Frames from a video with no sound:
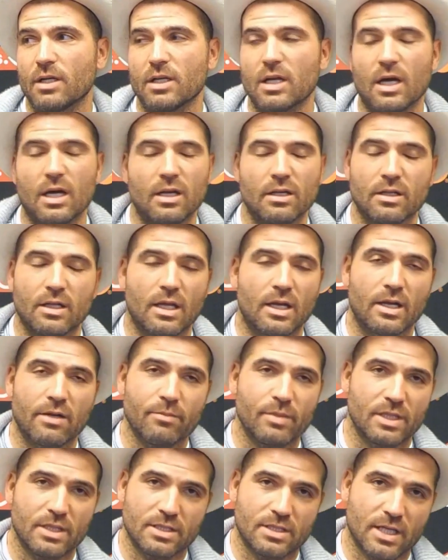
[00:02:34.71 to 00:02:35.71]
Not that I've
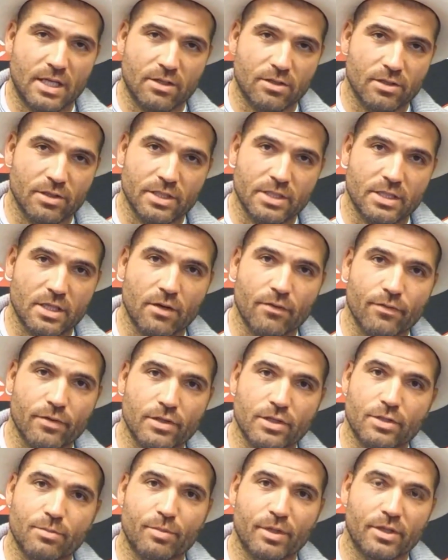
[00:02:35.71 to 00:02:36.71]
been intentionally
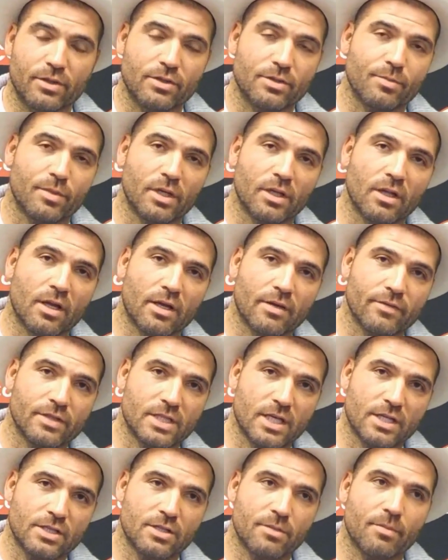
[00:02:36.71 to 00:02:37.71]
selfish, but there's been a lot of
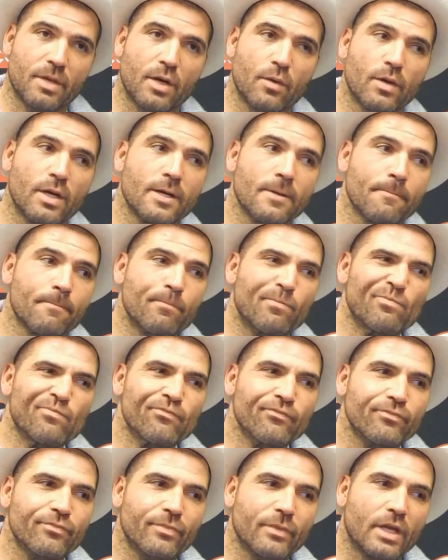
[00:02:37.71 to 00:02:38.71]
attention my way.
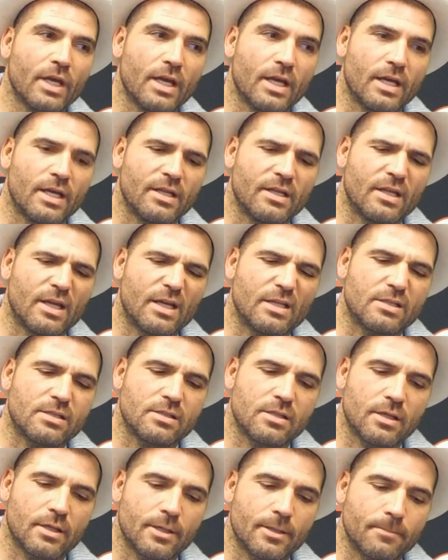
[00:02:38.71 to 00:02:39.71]
And that's
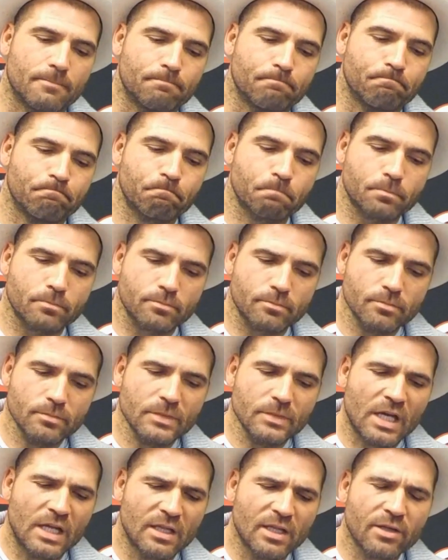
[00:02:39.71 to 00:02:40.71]
a
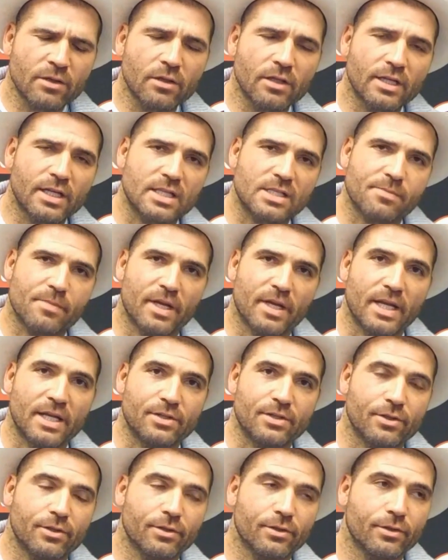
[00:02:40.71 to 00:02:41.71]
little against my
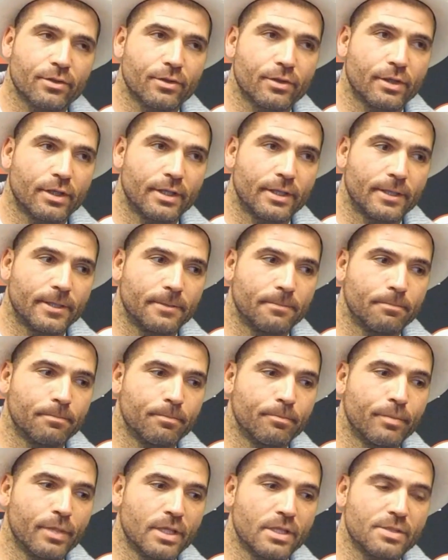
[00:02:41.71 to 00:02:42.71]
nature,
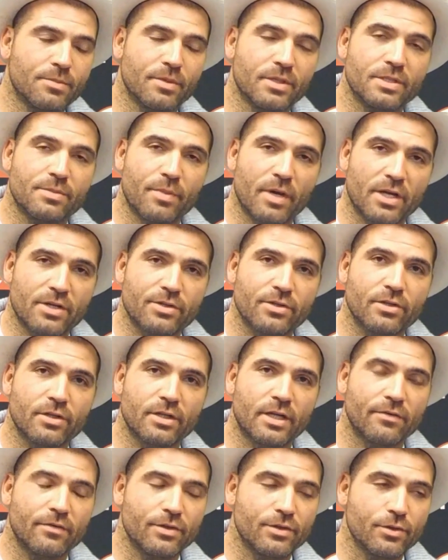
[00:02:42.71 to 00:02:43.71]
but it's been special and
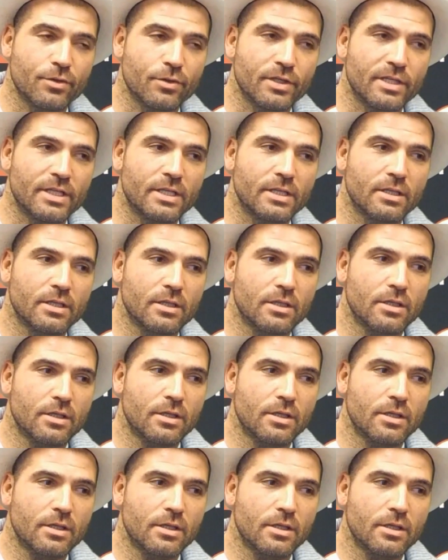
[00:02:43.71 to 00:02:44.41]
I've enjoyed it.